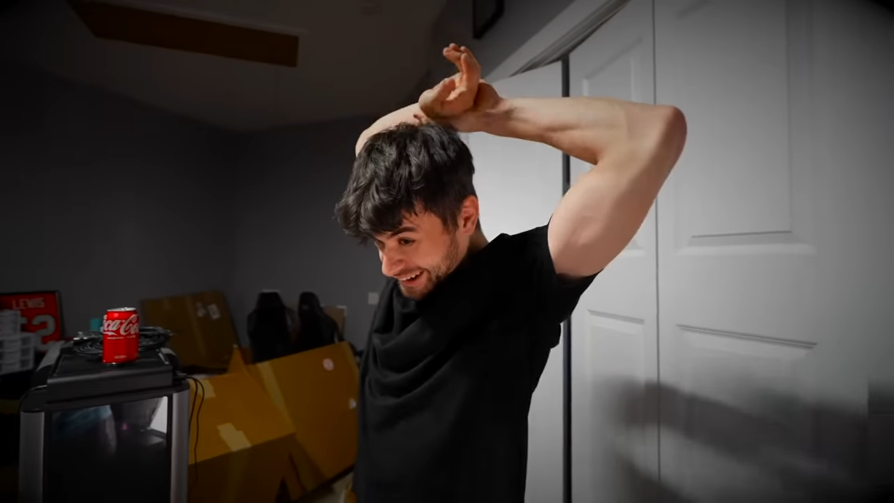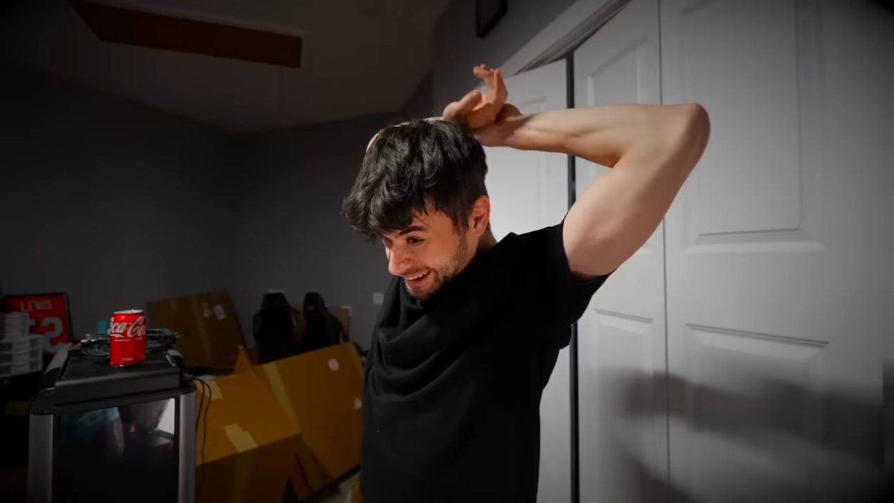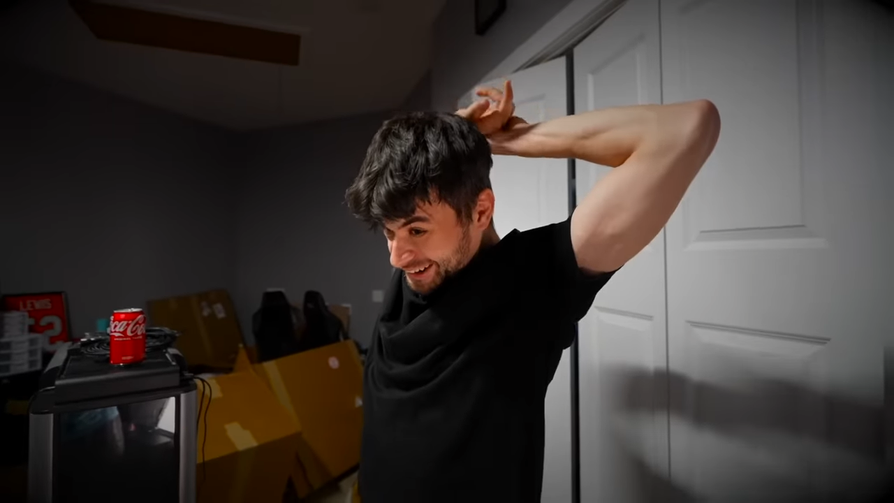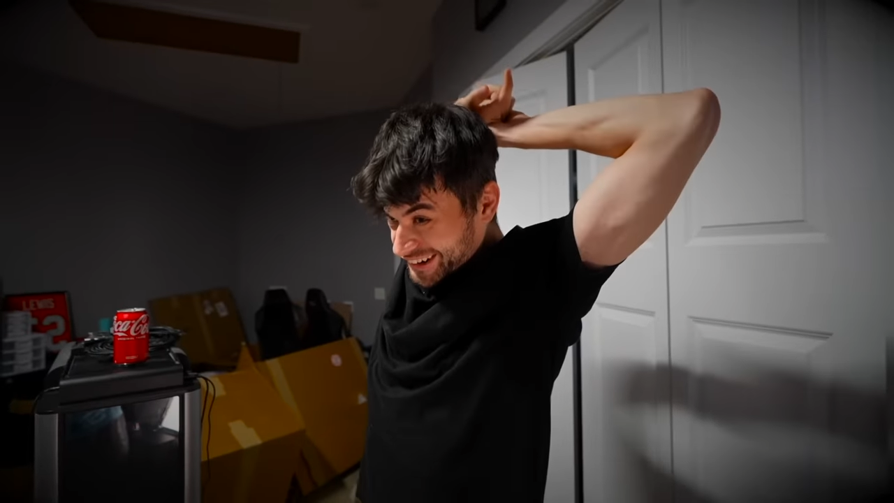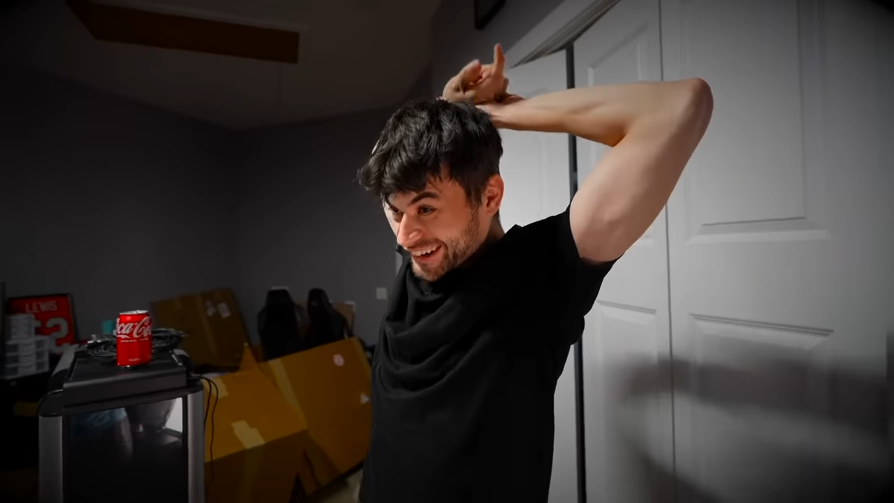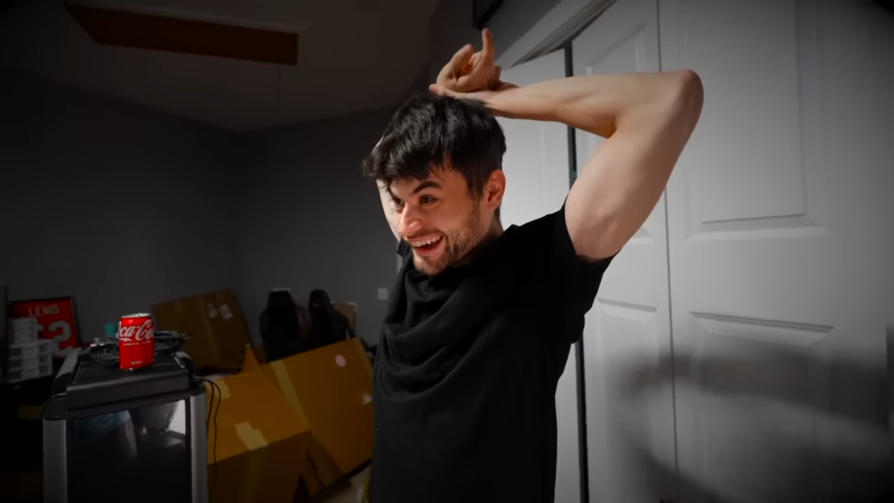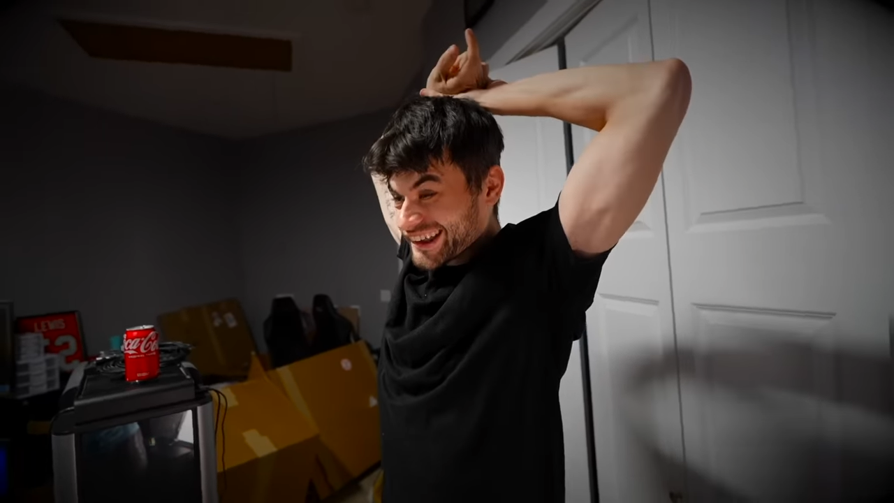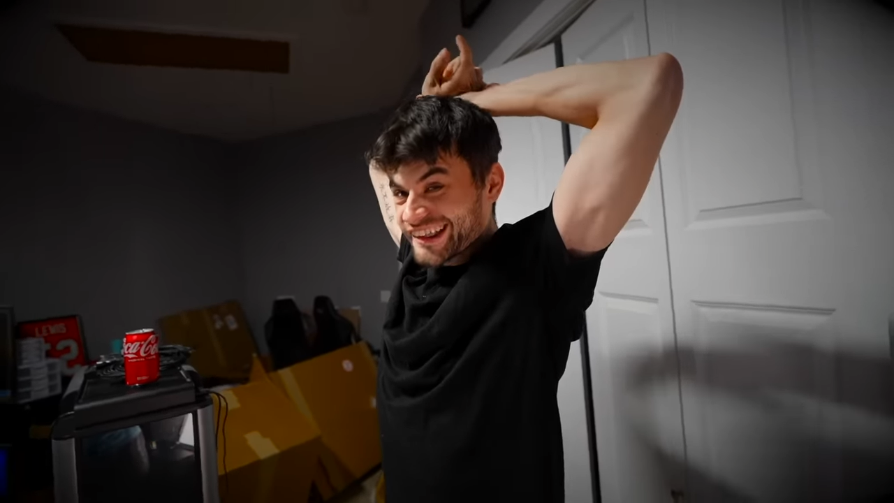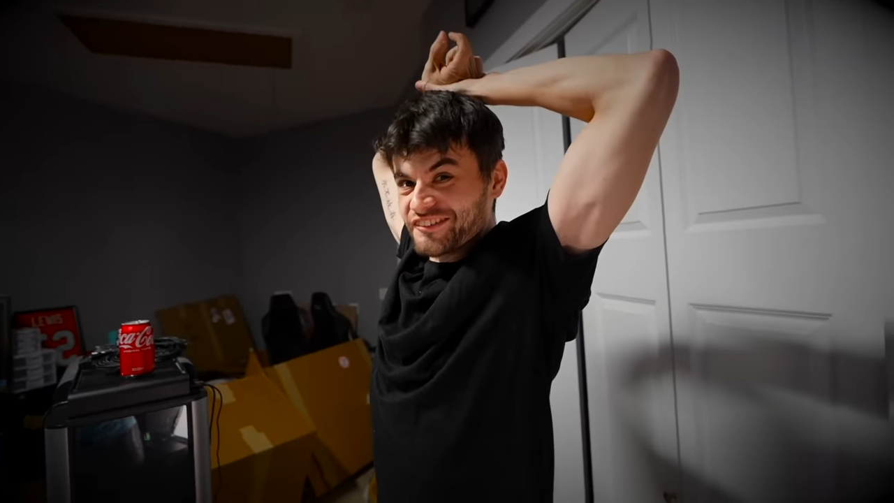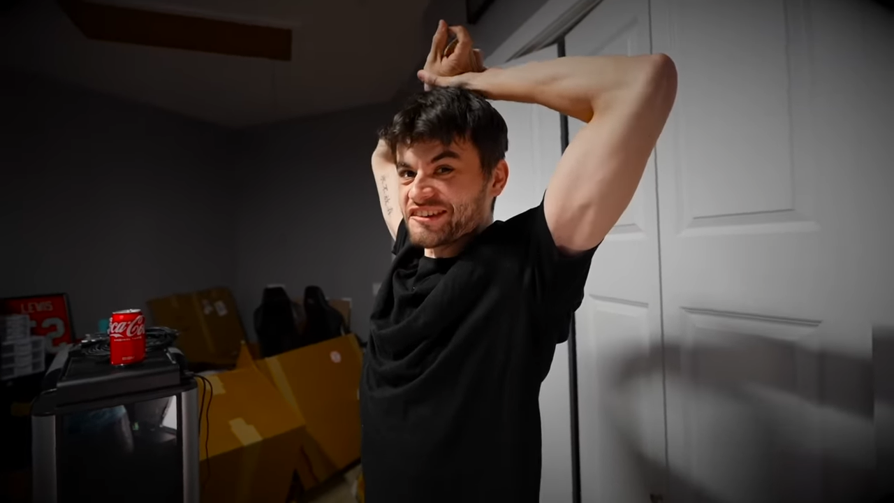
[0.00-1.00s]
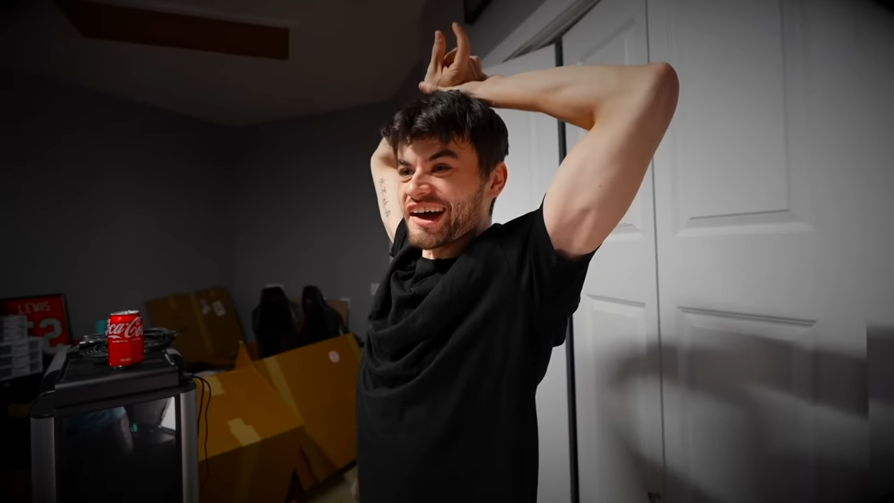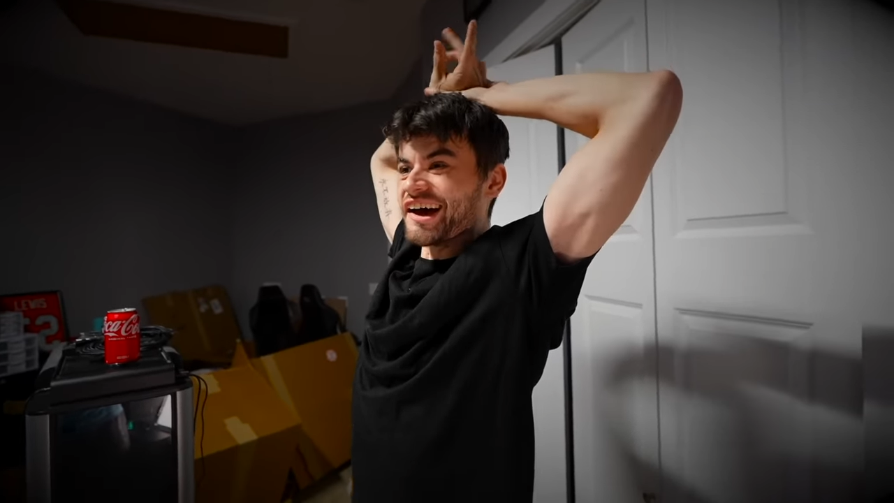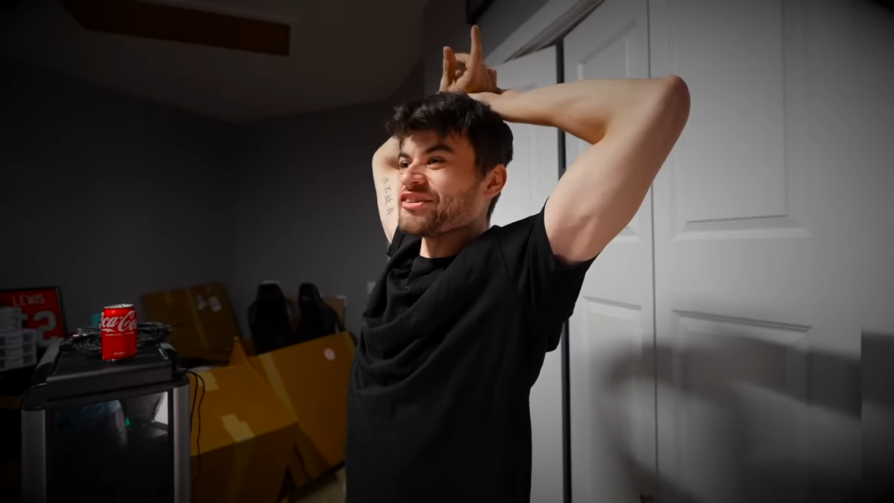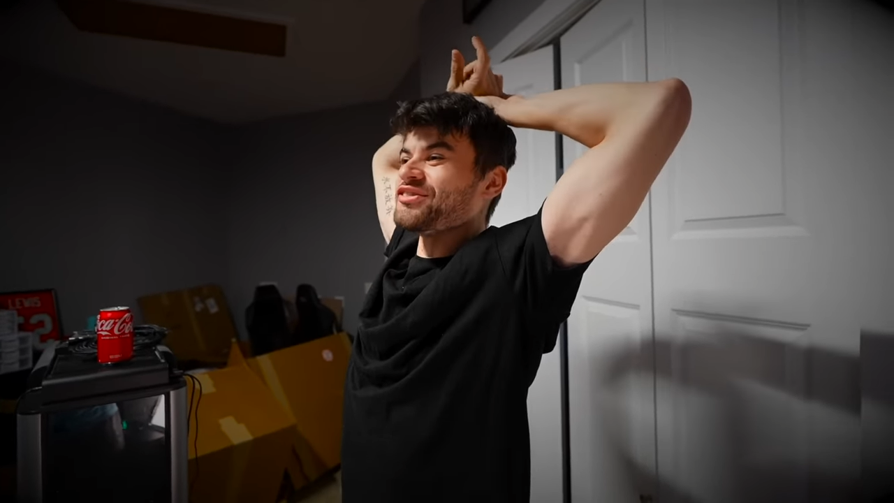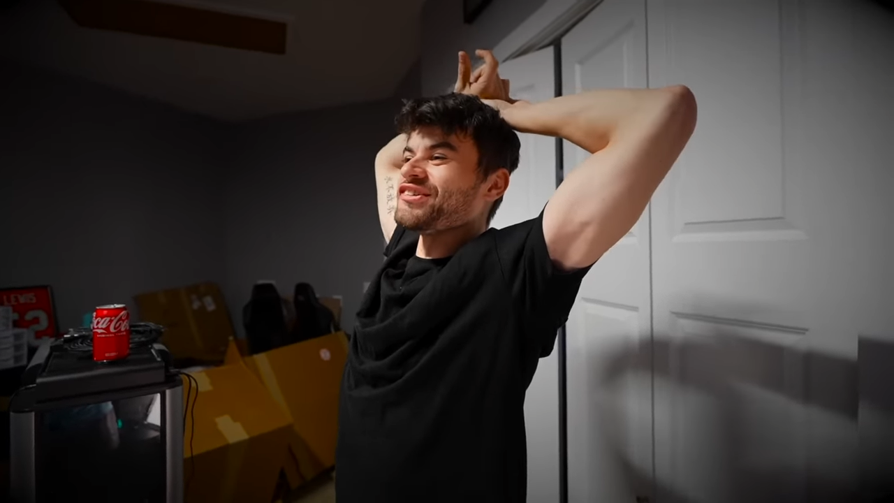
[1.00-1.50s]
Hmm? Does that
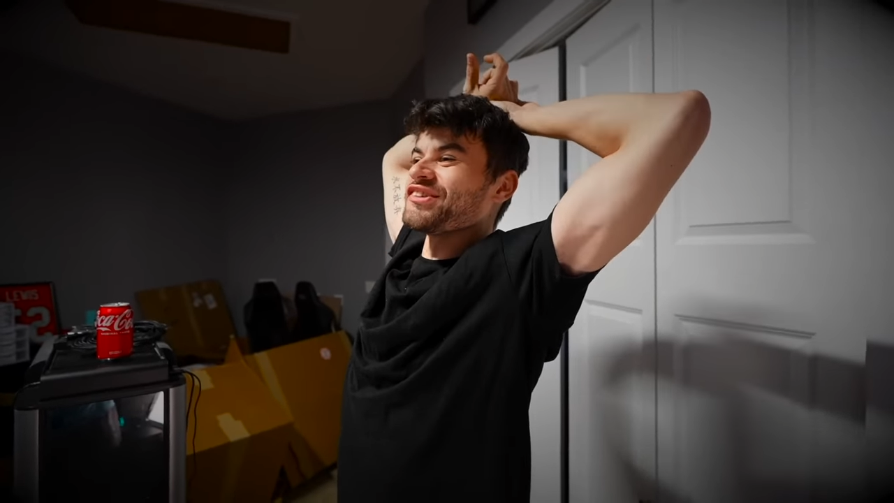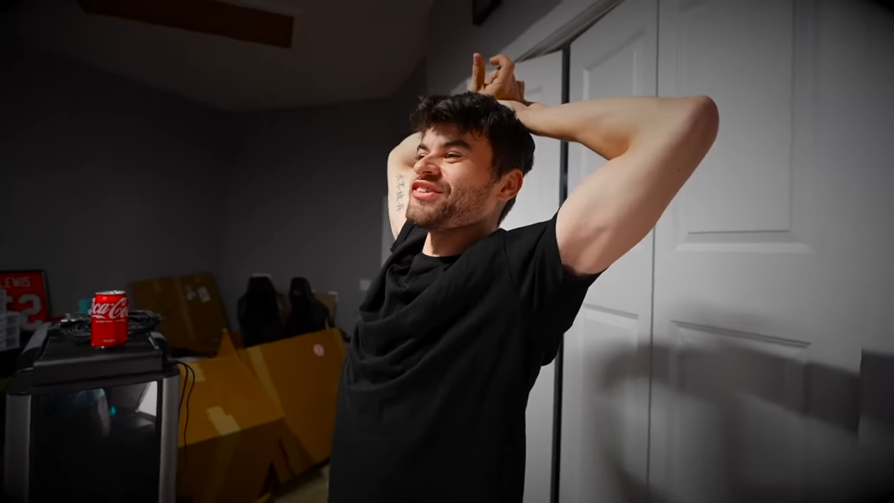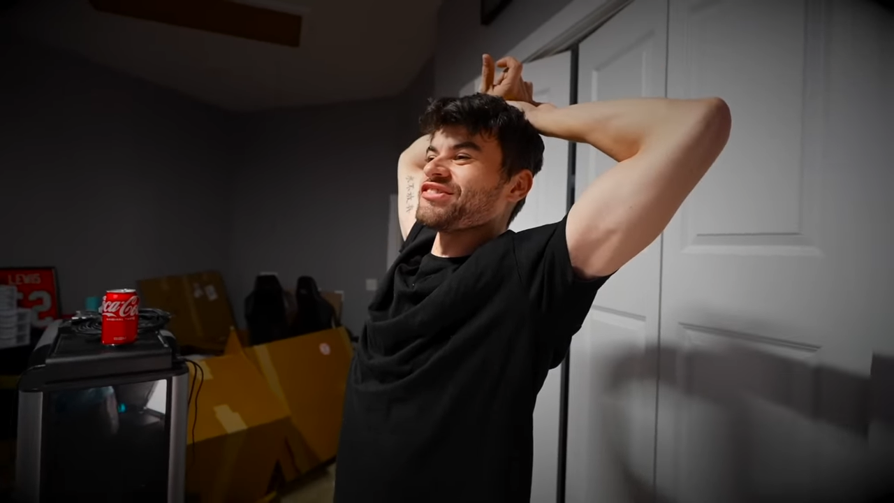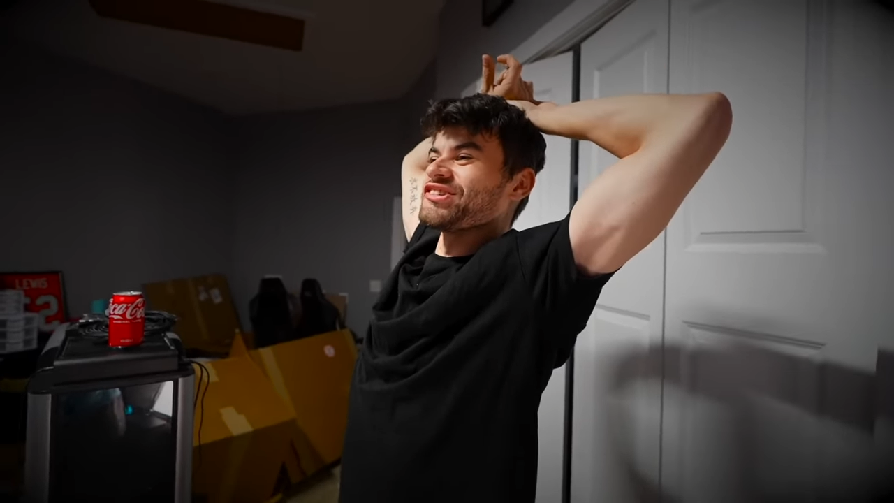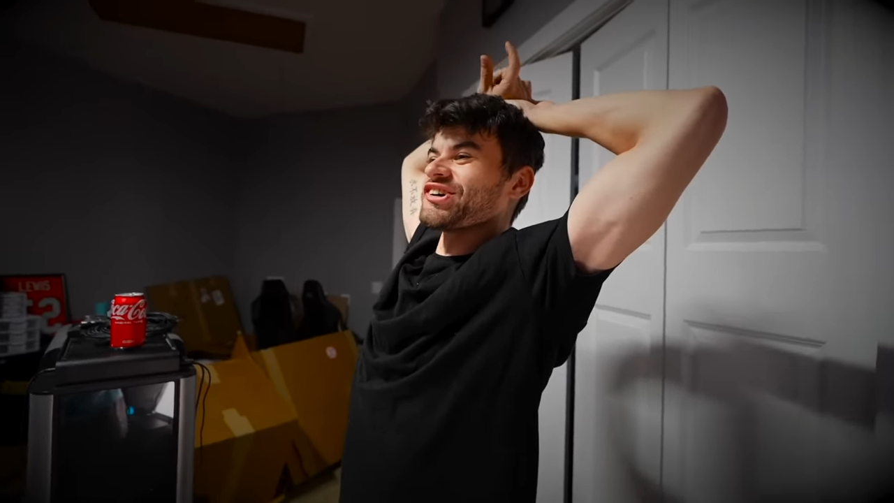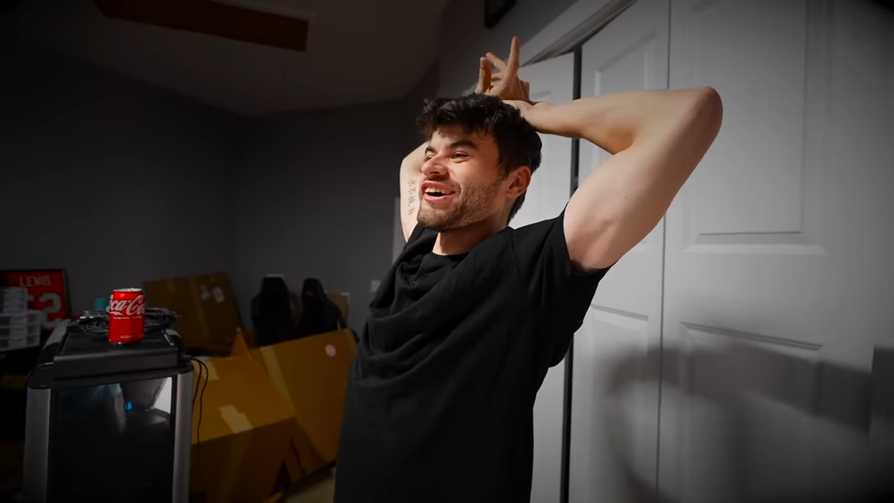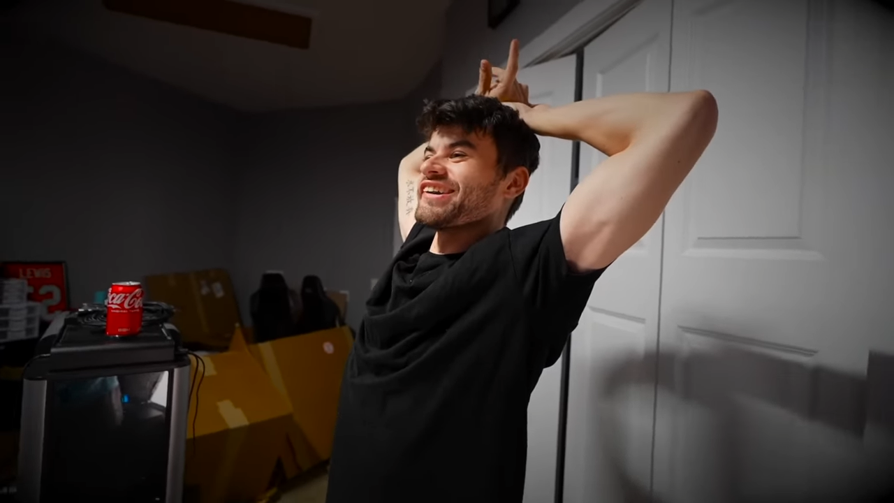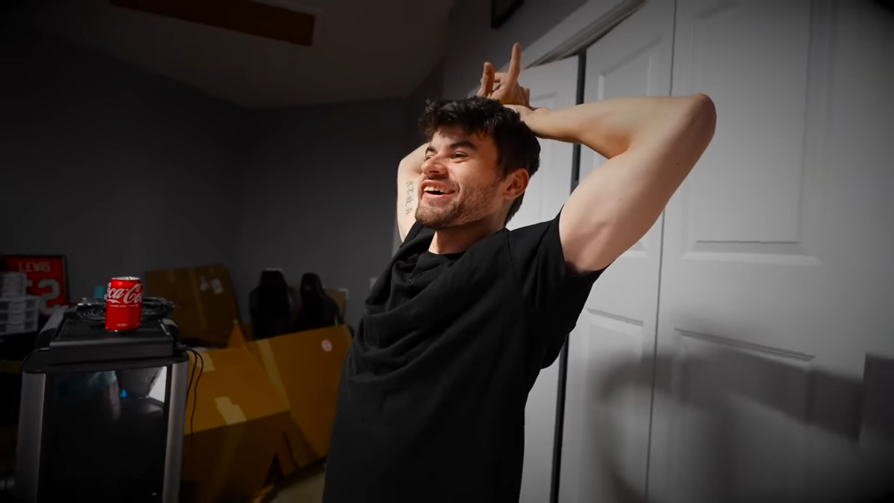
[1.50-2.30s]
have a 50-50 shot